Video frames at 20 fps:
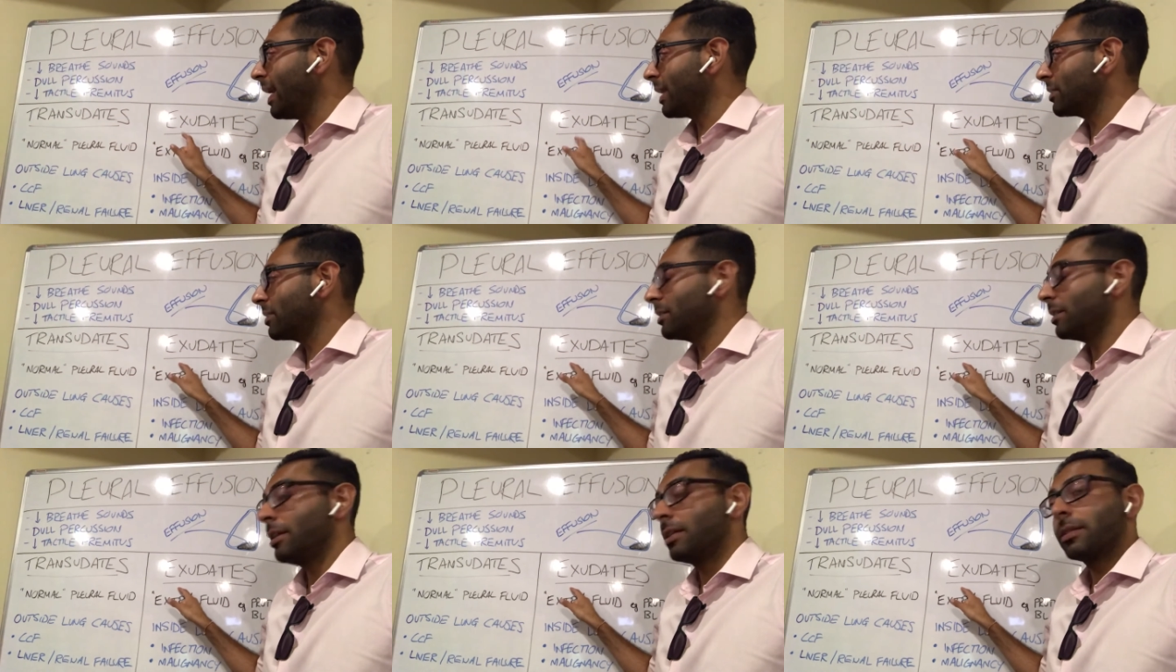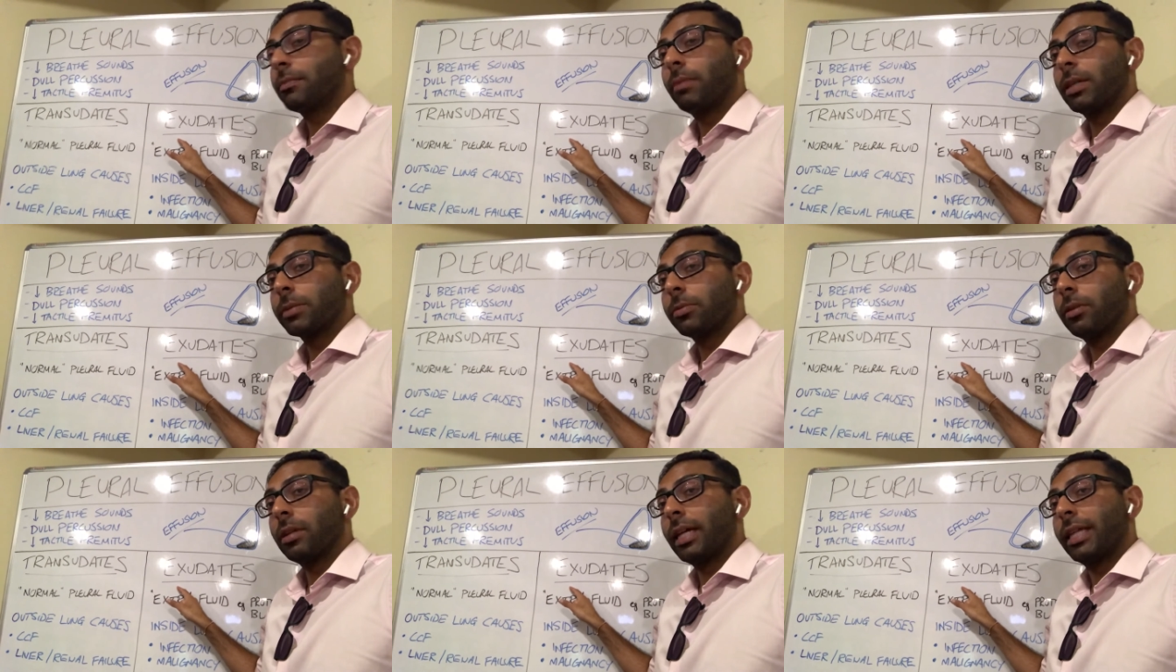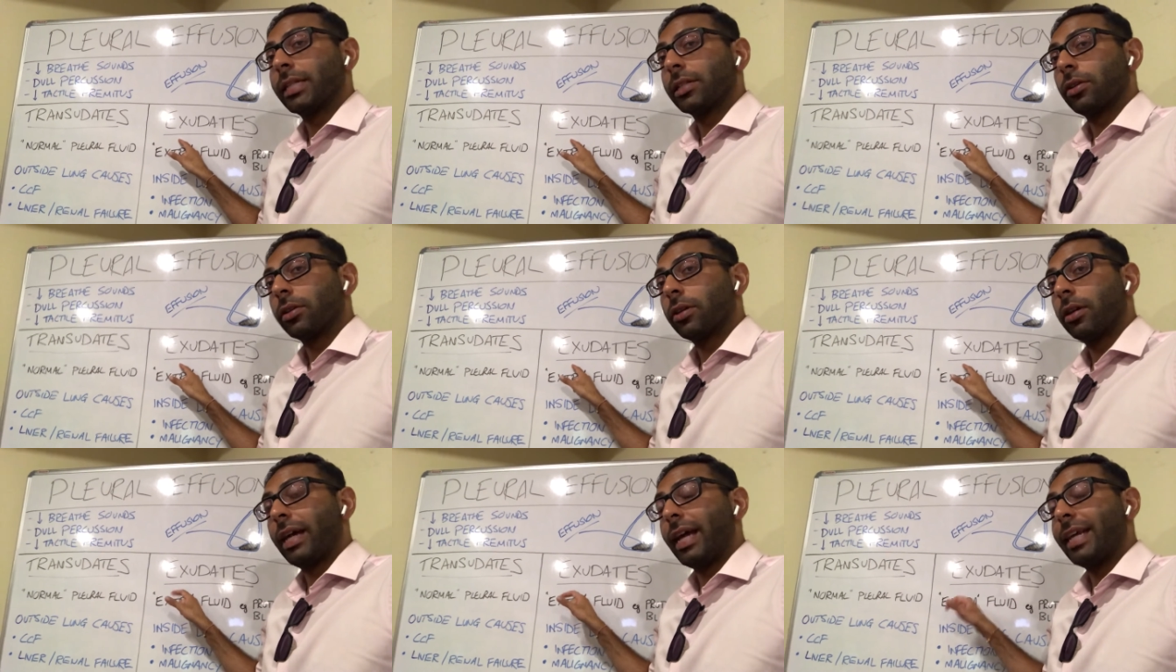exudates. Much more like this
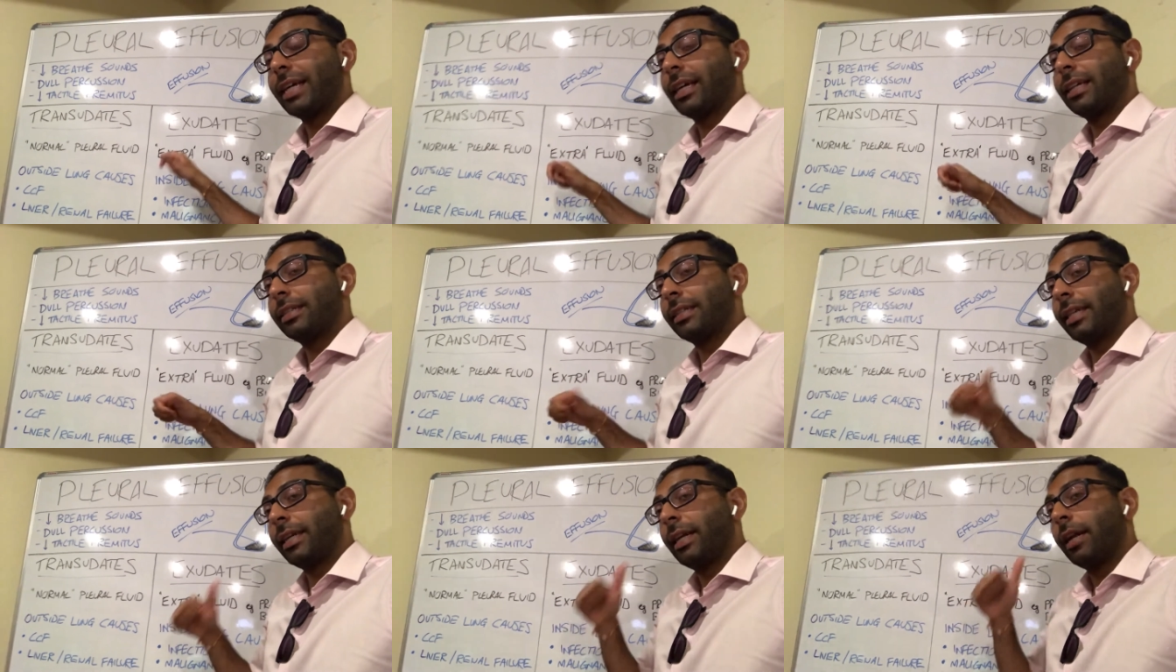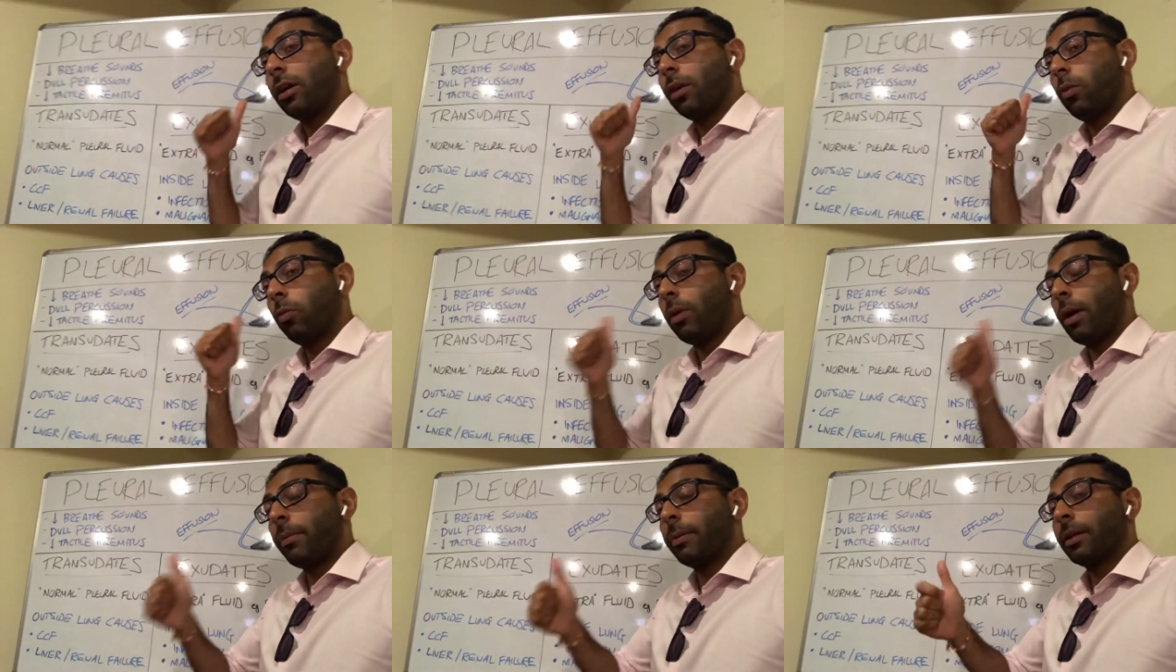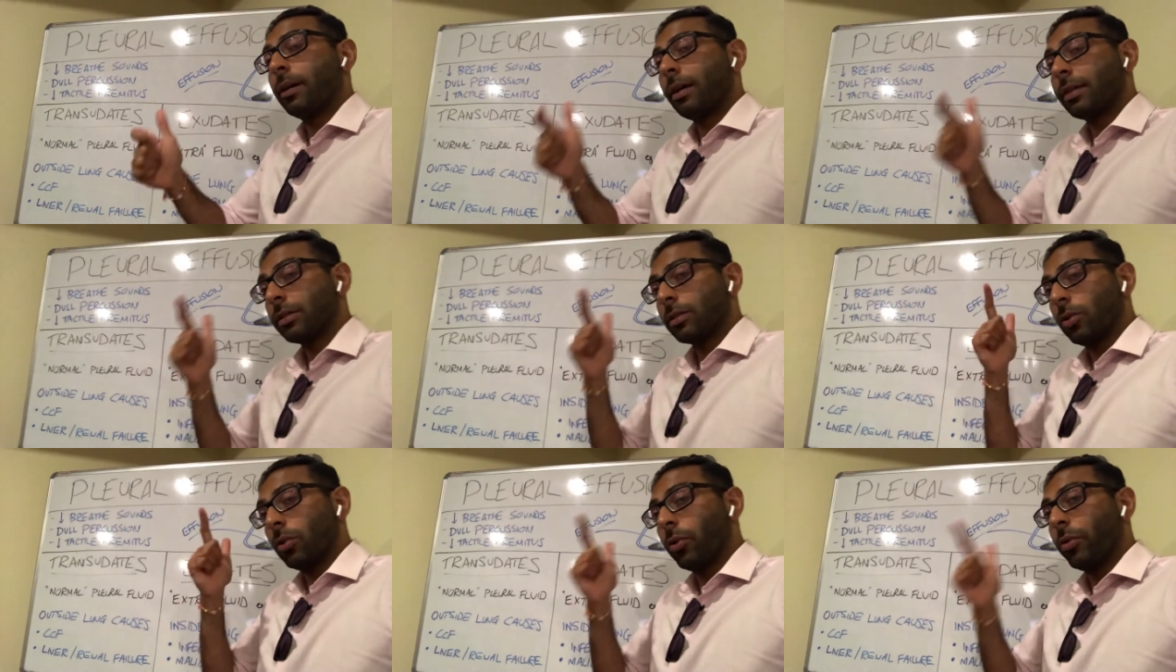on our AKT
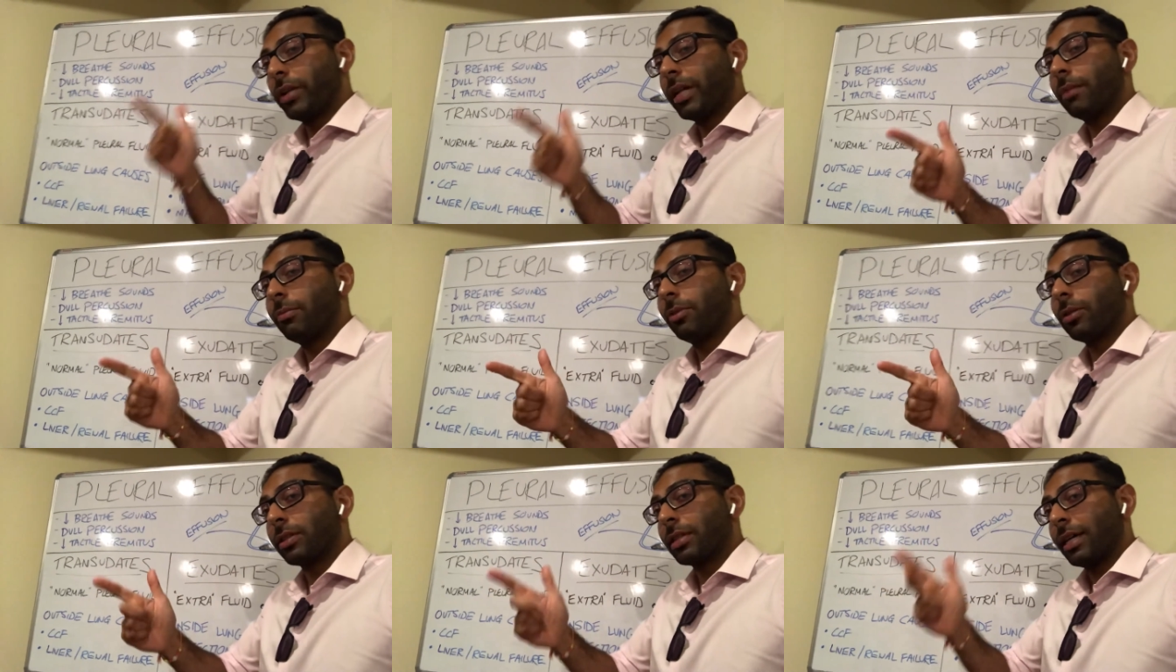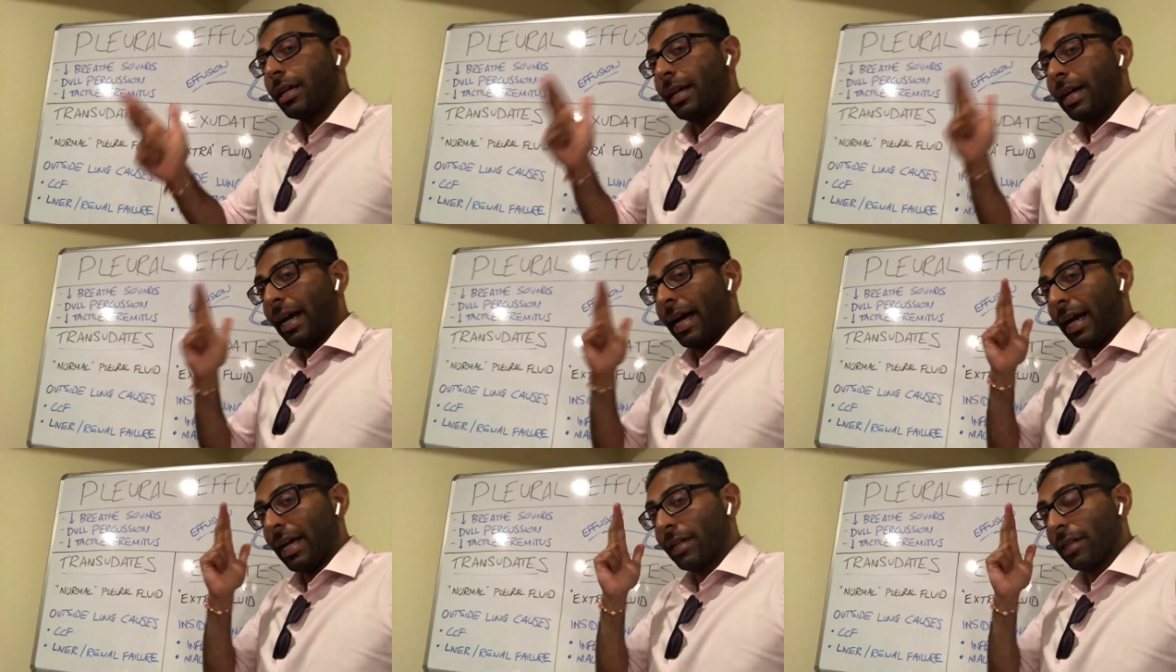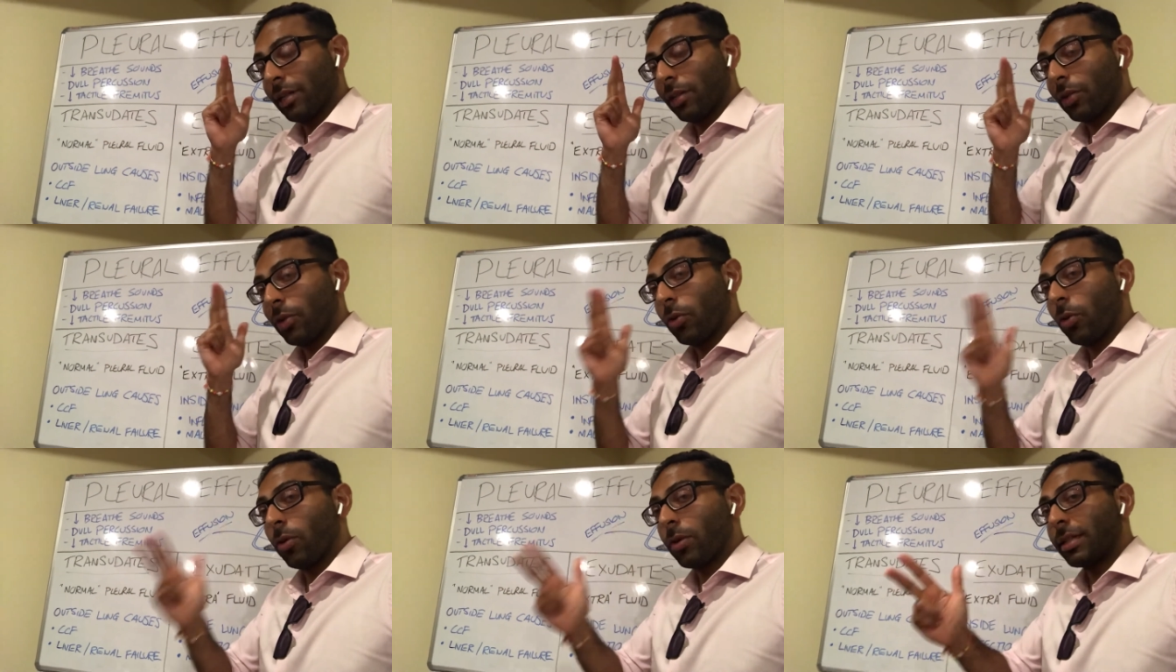webinars, audiobooks, and
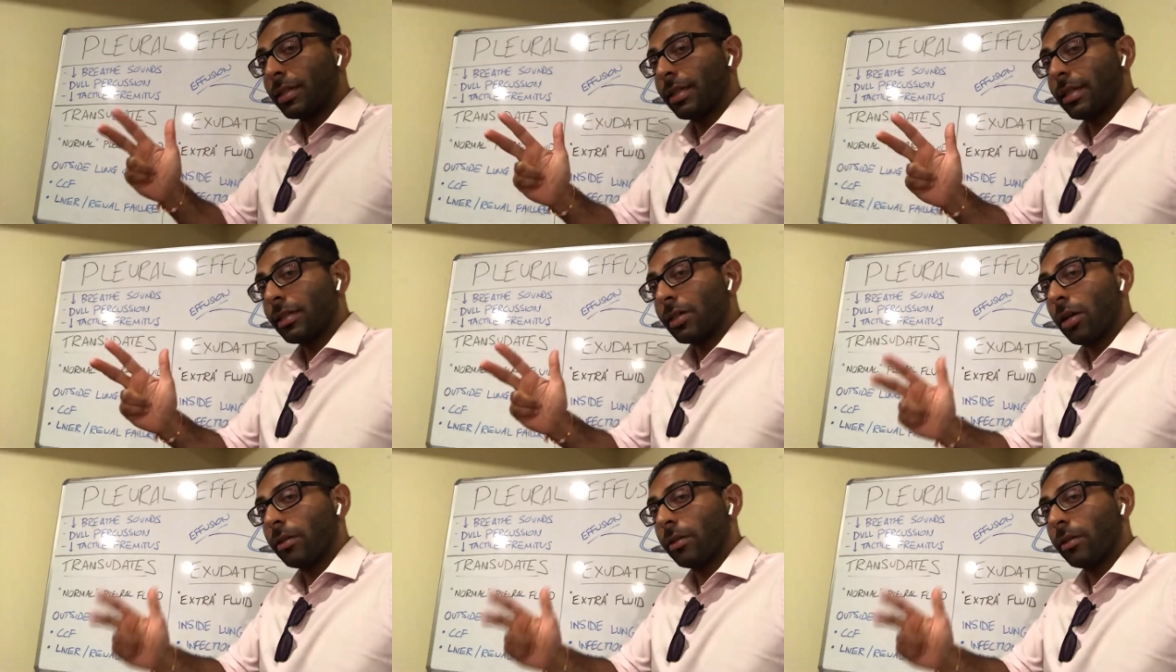courses.